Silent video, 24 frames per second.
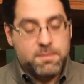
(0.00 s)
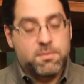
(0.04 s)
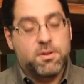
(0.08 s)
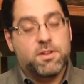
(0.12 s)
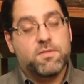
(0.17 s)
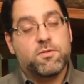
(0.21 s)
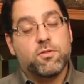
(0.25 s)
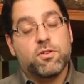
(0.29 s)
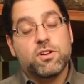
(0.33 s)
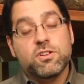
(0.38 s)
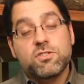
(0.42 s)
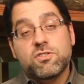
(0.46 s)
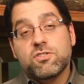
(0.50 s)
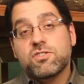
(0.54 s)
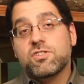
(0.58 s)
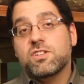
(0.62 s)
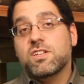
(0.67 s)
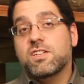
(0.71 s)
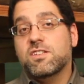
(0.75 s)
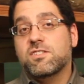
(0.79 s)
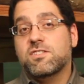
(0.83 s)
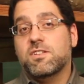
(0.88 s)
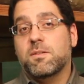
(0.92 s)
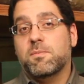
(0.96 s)
But if we're
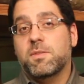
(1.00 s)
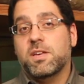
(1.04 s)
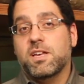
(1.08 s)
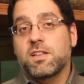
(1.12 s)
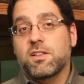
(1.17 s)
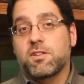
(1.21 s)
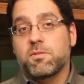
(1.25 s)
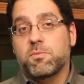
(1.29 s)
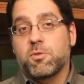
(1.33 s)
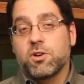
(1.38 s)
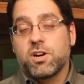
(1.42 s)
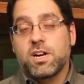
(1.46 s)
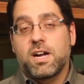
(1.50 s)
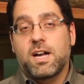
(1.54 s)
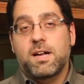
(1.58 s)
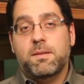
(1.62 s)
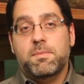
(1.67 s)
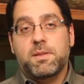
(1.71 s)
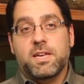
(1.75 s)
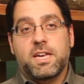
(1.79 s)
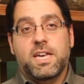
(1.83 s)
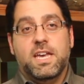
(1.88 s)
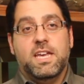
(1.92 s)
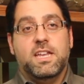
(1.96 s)
interested in something a little more
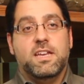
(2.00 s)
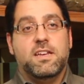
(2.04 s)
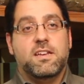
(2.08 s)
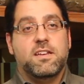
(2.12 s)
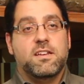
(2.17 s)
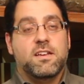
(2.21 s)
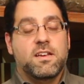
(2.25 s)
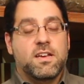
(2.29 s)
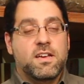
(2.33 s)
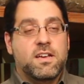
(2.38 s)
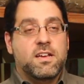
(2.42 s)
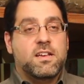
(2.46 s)
complicated,